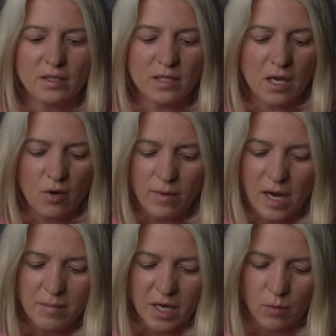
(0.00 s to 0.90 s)
so
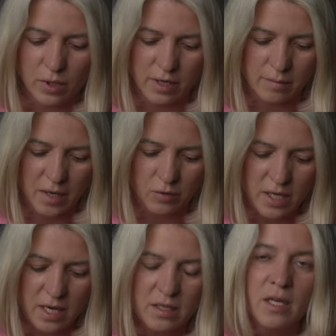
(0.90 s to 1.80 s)
I'm not worried about
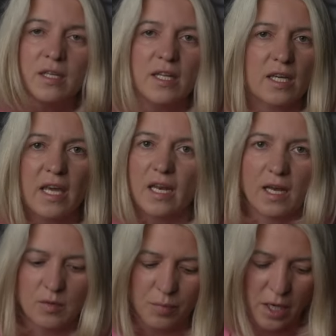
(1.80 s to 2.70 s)
that. That
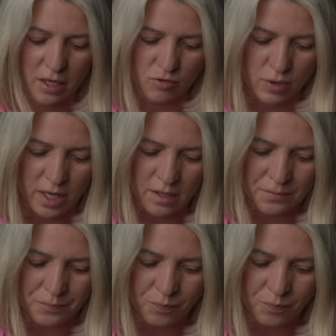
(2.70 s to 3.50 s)
cannot be it, right?